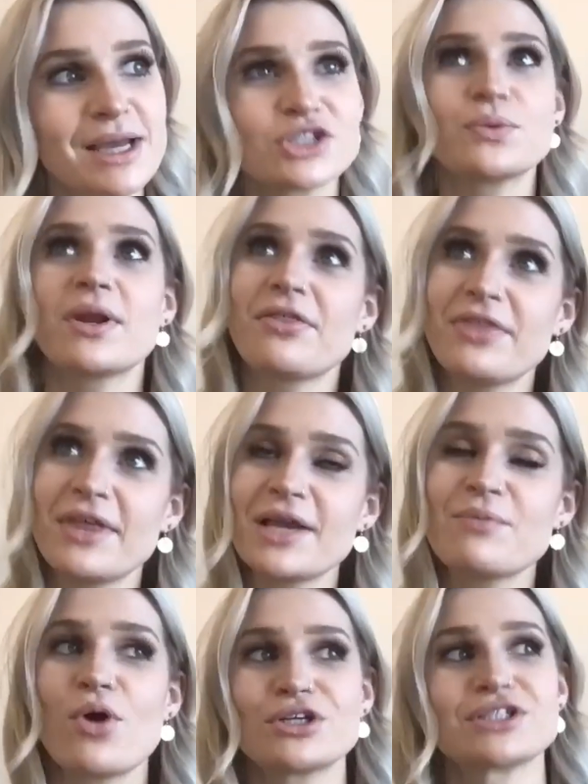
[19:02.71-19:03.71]
I just want to
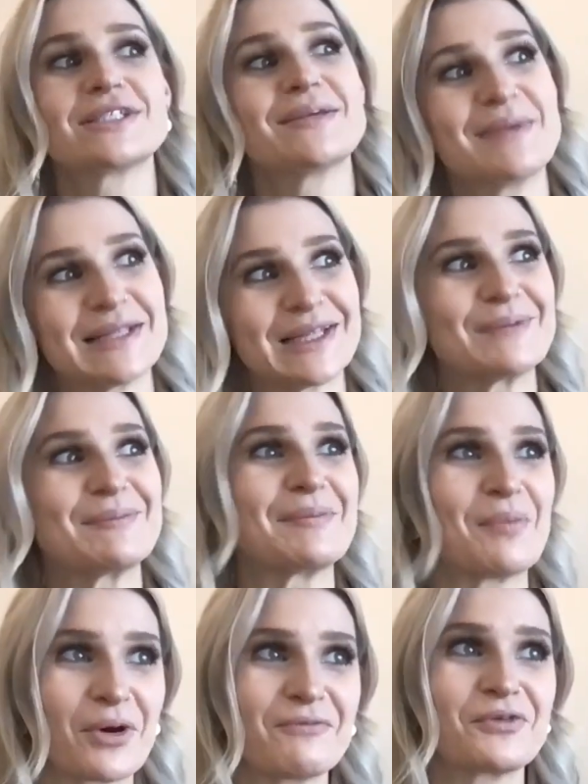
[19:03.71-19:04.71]
think more. Just send me a little bit
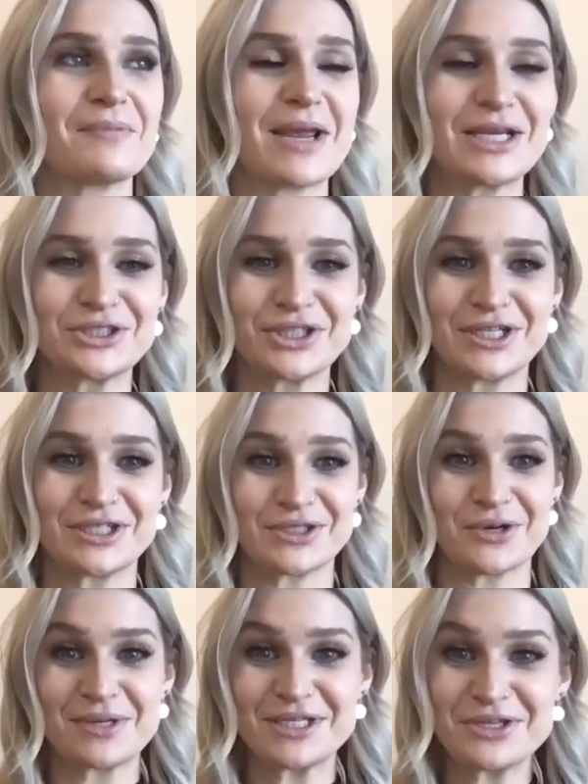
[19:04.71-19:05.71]
more information. And
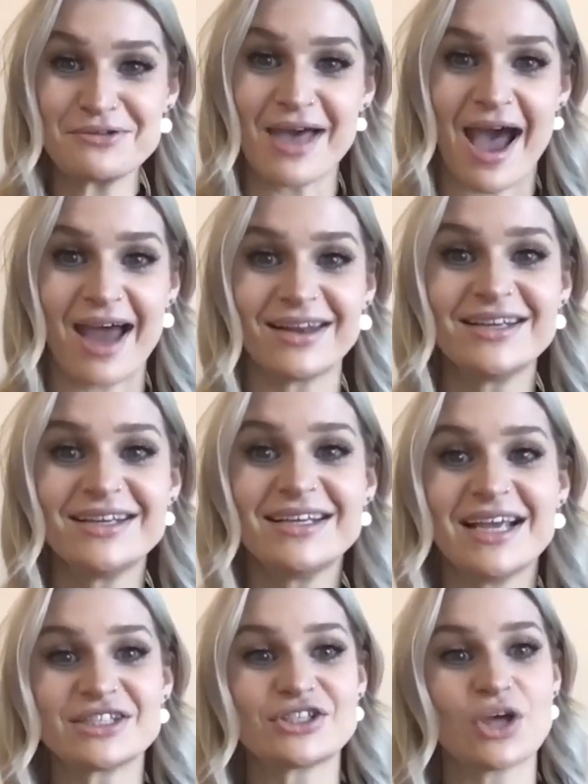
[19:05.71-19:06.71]
so we do that.
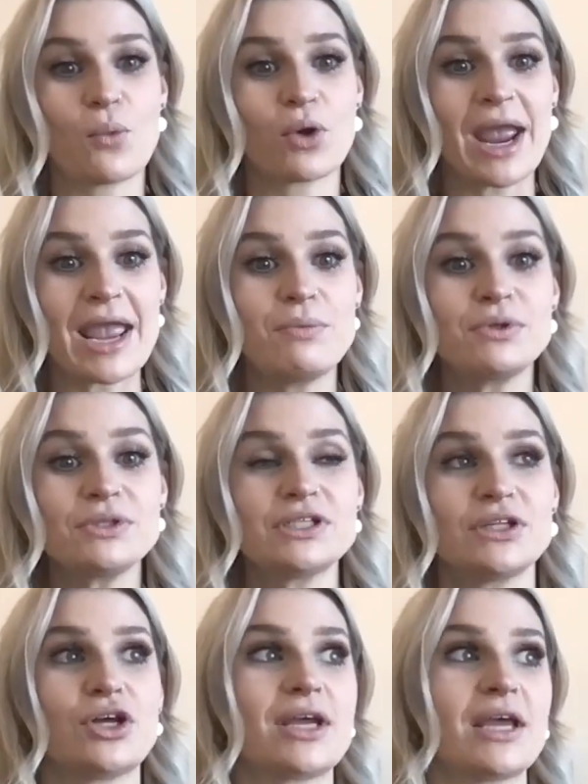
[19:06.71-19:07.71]
And so we're able
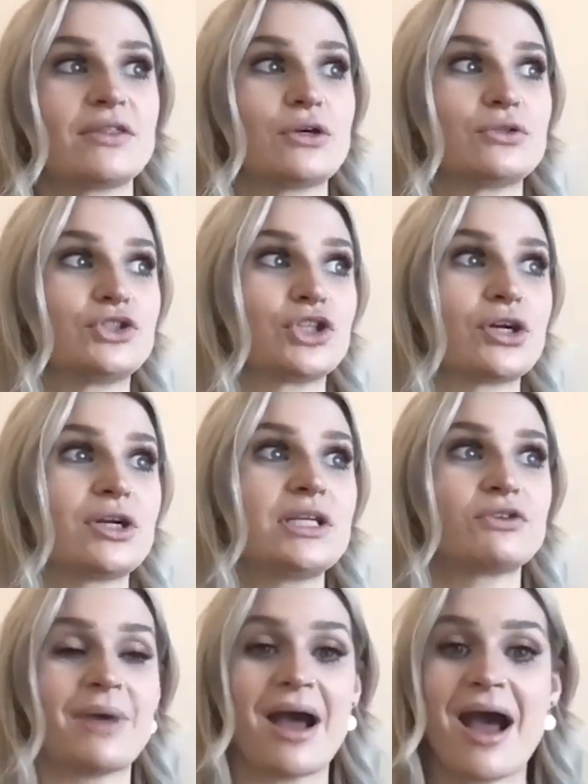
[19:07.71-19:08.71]
to look at those
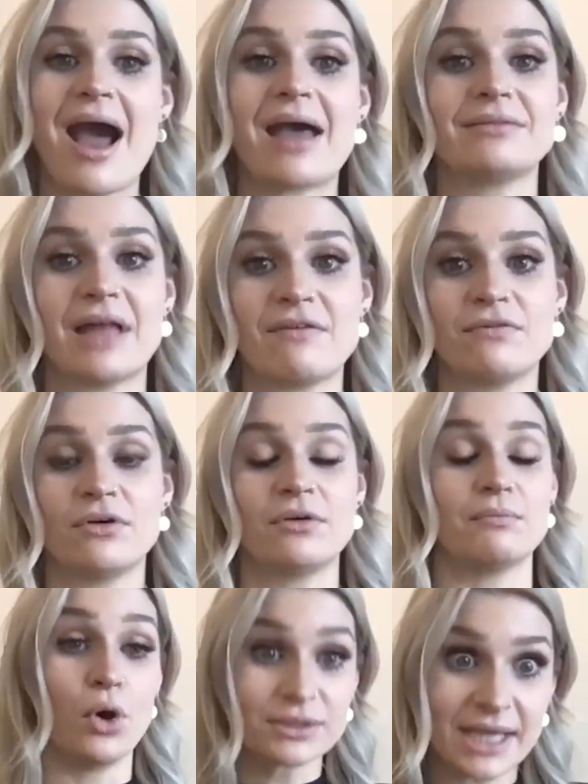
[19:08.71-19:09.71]
journeys from a high level,
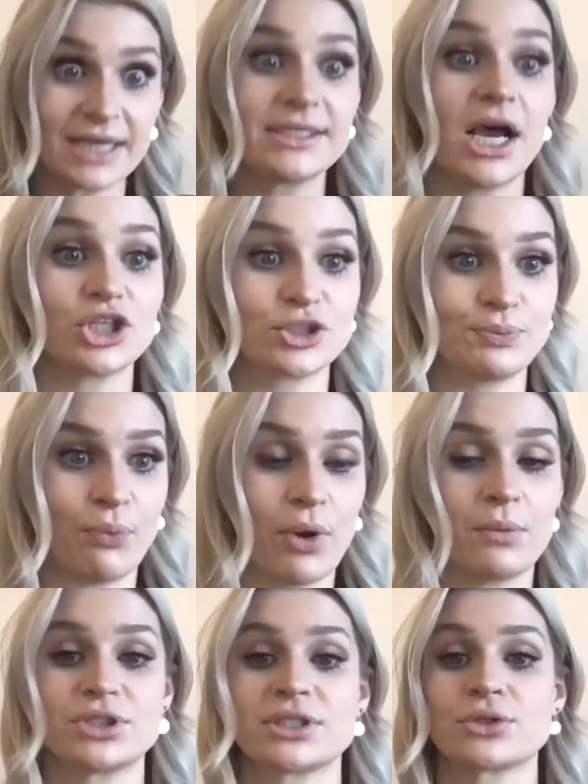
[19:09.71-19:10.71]
multi-touch
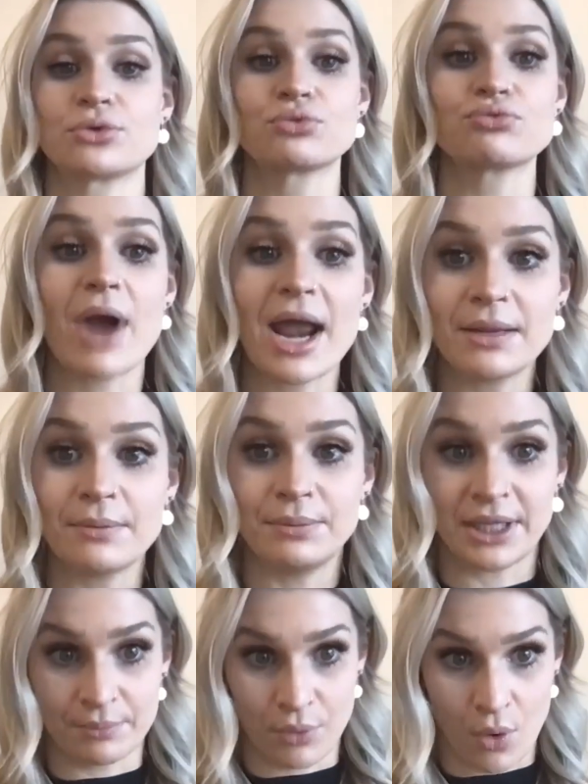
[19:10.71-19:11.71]
point, which is
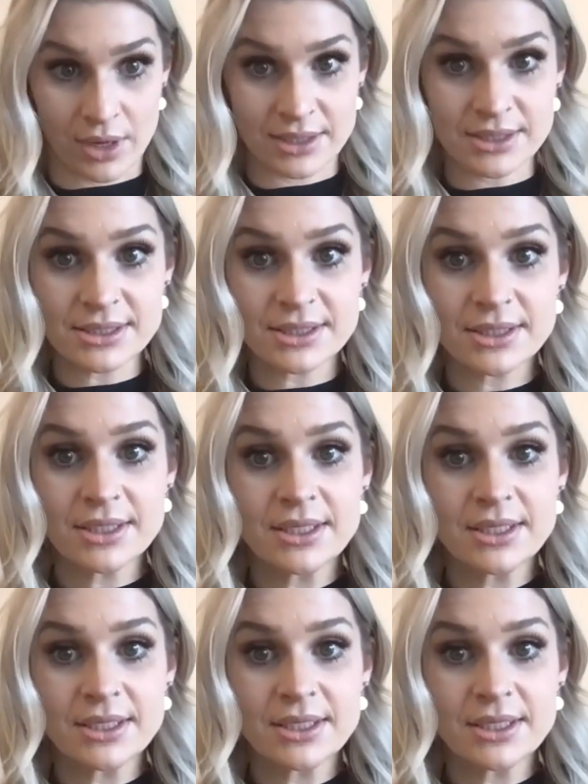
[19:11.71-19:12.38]
incredibly important.